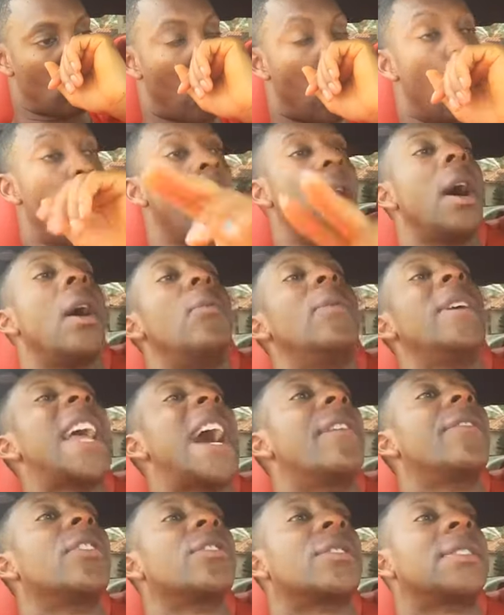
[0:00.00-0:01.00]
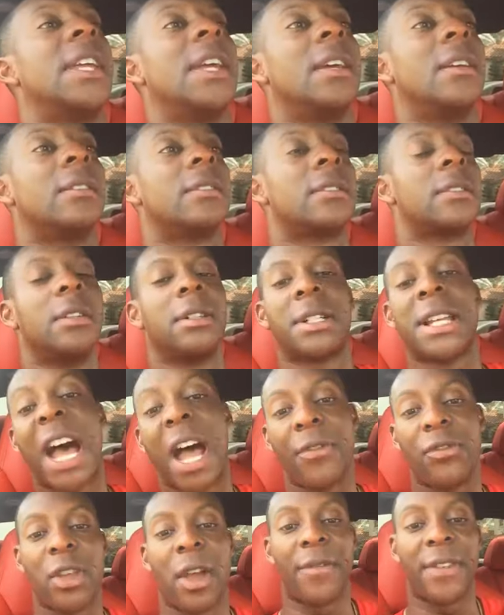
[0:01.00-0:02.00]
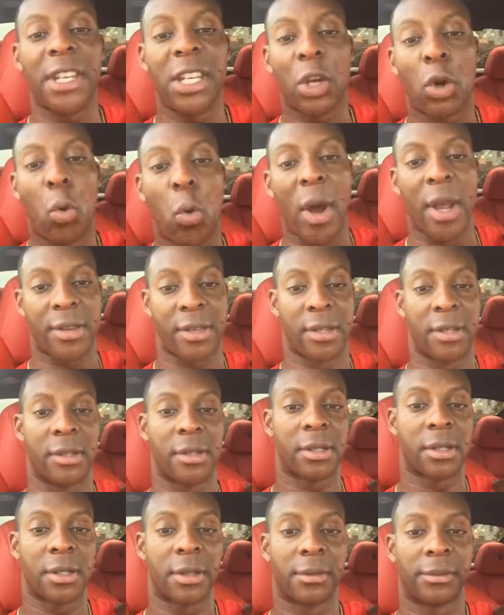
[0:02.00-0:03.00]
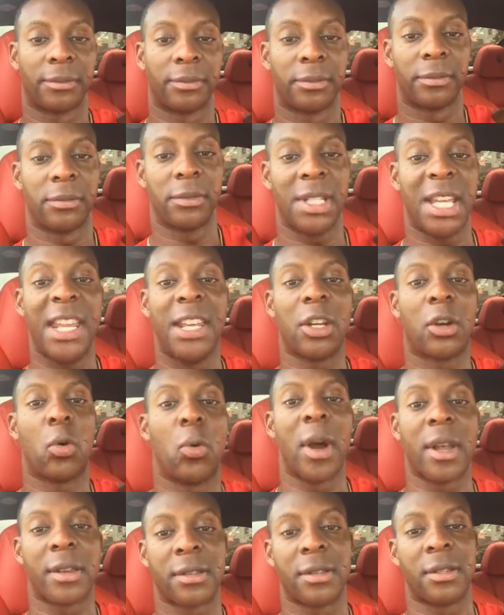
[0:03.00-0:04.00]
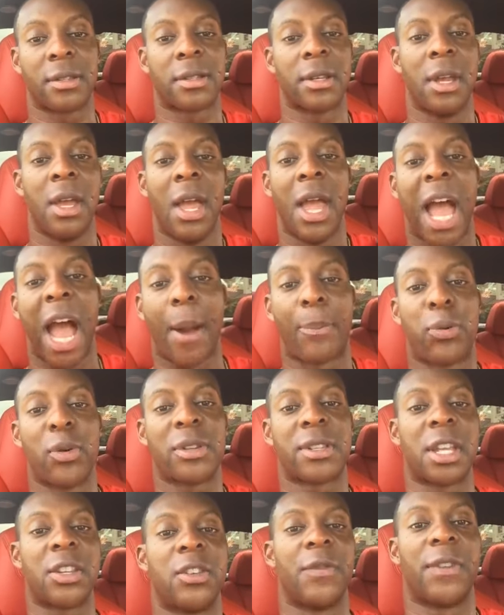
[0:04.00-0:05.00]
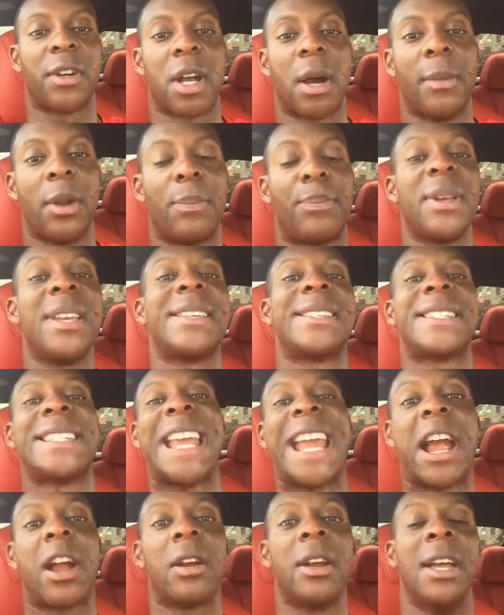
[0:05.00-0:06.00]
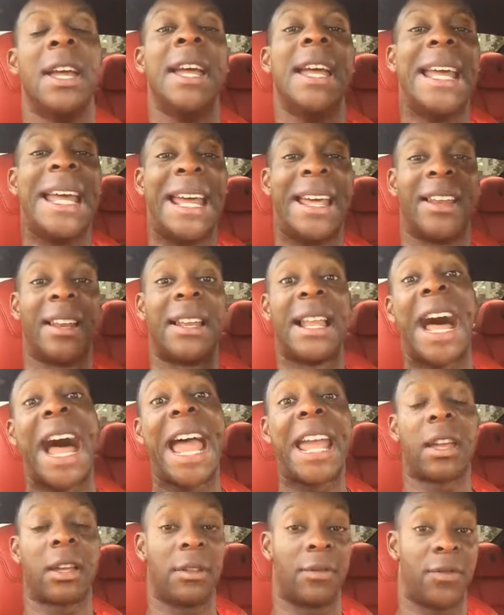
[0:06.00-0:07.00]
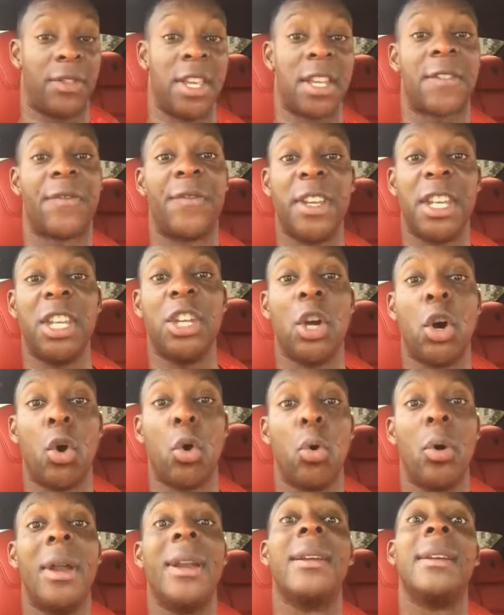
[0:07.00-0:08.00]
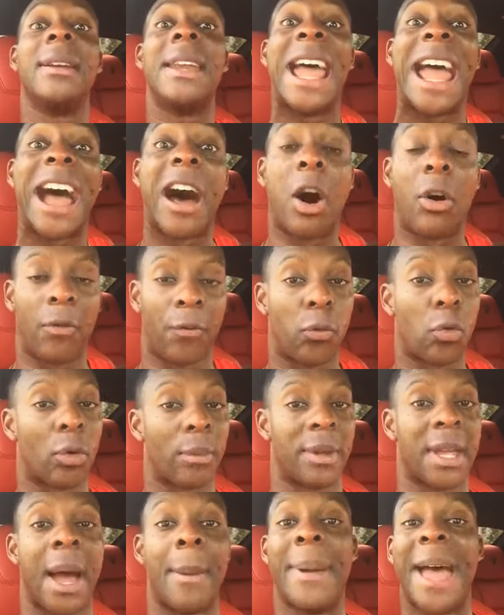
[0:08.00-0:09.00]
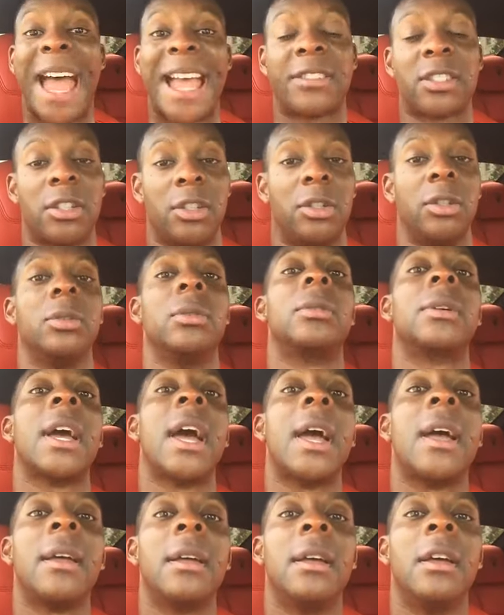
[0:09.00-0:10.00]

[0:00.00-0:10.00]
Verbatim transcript: well, we have those things. Guys, if you have any questions, I appreciate you for coming. Please share and like this video now for me. I'm asking you, okay?